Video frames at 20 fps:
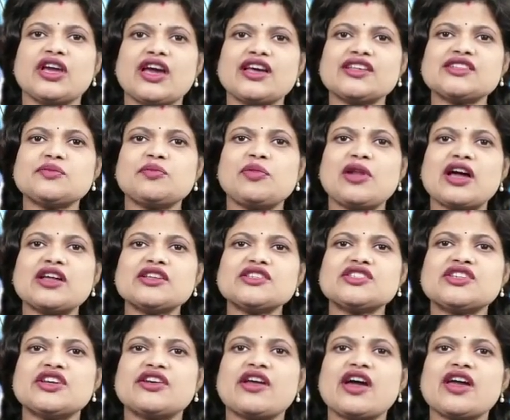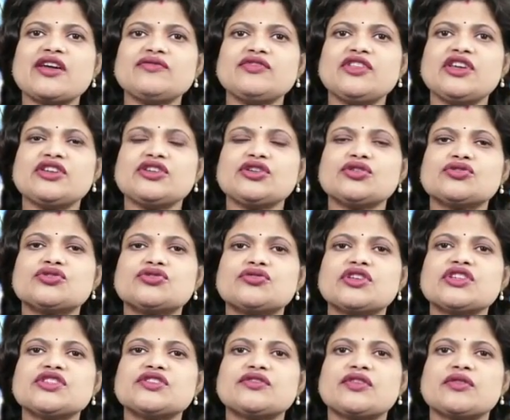As plants derive their
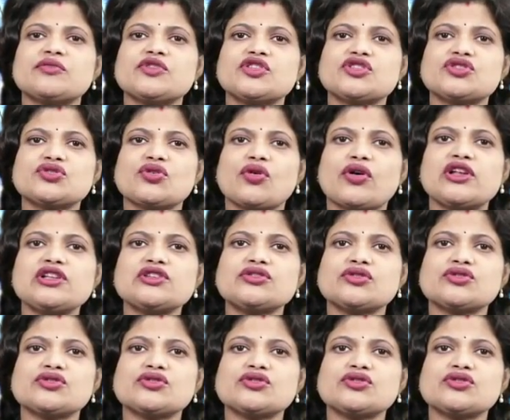nutrients from the soil,